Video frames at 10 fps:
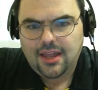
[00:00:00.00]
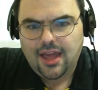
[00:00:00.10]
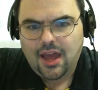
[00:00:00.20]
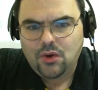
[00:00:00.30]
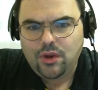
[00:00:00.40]

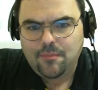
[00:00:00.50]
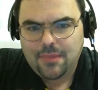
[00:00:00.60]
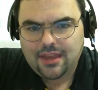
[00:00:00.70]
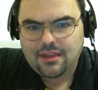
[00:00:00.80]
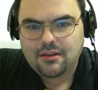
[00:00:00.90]
how do we
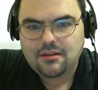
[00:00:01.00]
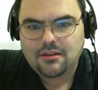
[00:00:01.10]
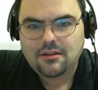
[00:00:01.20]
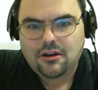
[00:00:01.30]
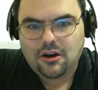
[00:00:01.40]
make
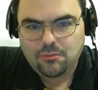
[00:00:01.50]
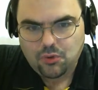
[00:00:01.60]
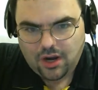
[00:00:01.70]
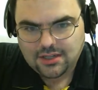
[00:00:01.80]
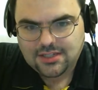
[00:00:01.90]
our
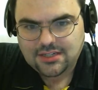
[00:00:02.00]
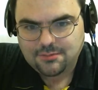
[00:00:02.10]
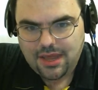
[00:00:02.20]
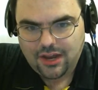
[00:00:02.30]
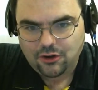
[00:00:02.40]
process
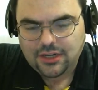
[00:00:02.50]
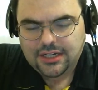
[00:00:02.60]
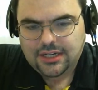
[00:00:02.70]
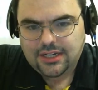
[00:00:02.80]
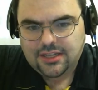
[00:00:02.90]
better?
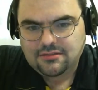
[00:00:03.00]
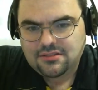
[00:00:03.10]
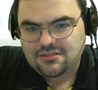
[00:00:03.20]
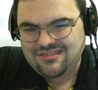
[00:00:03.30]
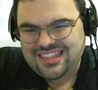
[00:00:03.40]

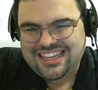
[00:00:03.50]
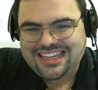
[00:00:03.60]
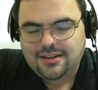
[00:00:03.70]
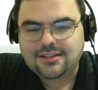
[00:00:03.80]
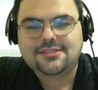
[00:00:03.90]
The
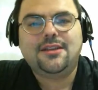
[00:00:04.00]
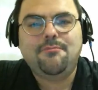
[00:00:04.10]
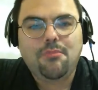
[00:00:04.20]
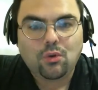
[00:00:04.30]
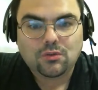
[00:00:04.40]
nuts and
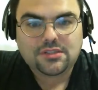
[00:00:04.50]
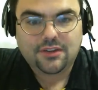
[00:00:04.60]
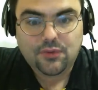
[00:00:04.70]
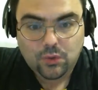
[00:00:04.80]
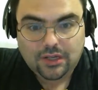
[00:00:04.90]
bolts,
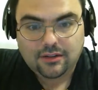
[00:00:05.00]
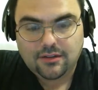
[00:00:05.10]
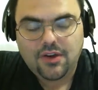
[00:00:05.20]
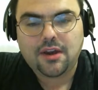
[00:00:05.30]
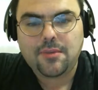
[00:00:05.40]
if you will,
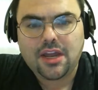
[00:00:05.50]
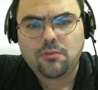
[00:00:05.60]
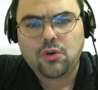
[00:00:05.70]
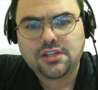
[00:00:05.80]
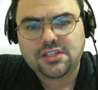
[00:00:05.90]
of how to make our
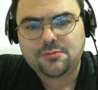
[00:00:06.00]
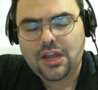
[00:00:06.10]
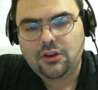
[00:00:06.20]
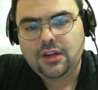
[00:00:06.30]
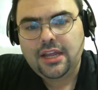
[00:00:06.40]
process
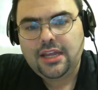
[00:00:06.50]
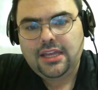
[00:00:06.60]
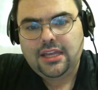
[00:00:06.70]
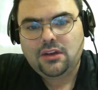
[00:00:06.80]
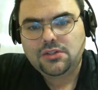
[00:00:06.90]
better.
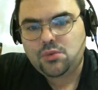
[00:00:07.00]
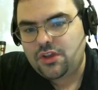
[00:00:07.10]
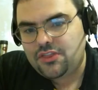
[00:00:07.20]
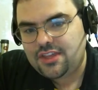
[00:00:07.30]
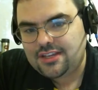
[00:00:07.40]
It's
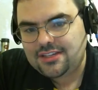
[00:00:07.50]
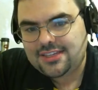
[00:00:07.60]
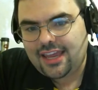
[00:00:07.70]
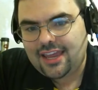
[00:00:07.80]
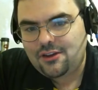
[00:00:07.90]
one thing to
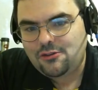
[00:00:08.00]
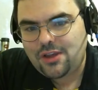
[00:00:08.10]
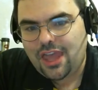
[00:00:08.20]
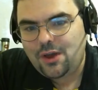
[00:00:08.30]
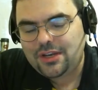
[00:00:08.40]
say,
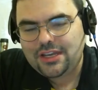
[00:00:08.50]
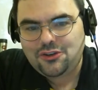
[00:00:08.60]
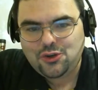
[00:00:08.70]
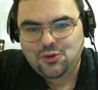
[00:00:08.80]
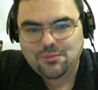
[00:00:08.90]
okay, we need
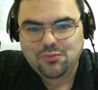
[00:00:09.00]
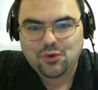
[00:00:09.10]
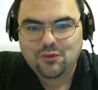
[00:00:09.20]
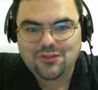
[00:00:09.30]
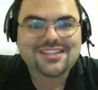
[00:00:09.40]
to
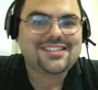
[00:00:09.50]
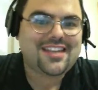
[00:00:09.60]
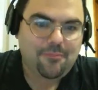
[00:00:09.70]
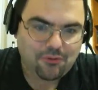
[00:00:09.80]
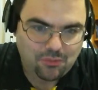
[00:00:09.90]
improve this
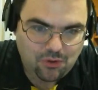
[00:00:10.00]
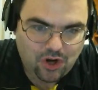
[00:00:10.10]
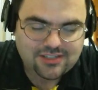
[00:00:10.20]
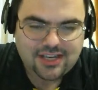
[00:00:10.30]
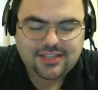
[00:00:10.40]
step of the
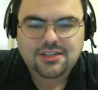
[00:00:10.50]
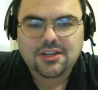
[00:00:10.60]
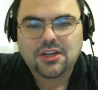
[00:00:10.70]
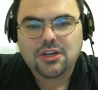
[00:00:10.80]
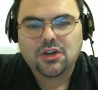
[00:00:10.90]

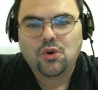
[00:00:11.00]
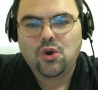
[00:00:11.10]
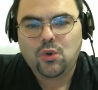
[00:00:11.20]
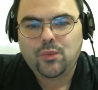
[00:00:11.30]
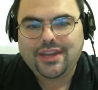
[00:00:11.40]
process,
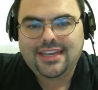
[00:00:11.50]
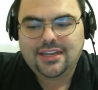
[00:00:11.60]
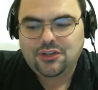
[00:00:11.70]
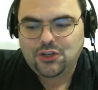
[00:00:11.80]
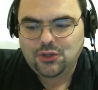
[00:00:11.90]
or we
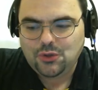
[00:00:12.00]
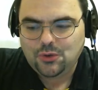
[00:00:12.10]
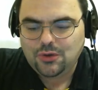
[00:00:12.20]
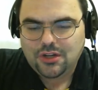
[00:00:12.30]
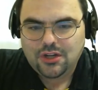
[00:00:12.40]
need
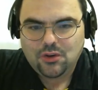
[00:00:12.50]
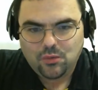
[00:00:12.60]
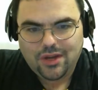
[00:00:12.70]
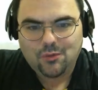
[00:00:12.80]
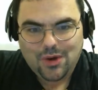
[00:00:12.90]
to
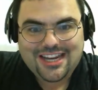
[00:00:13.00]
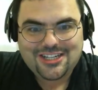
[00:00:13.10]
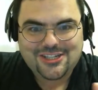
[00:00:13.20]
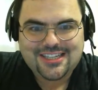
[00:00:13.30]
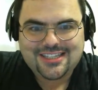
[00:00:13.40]

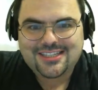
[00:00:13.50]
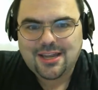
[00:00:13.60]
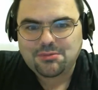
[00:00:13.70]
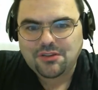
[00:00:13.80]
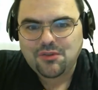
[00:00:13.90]
rearrange these
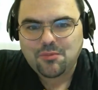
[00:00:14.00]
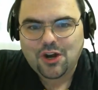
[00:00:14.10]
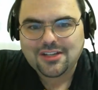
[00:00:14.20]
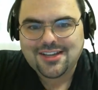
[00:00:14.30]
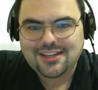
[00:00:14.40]
steps of the
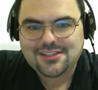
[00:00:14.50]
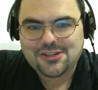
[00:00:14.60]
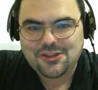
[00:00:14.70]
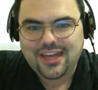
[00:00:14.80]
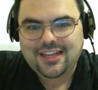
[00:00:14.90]
process
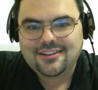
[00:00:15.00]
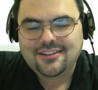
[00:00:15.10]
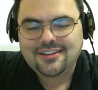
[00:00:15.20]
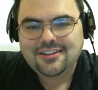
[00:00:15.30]
so that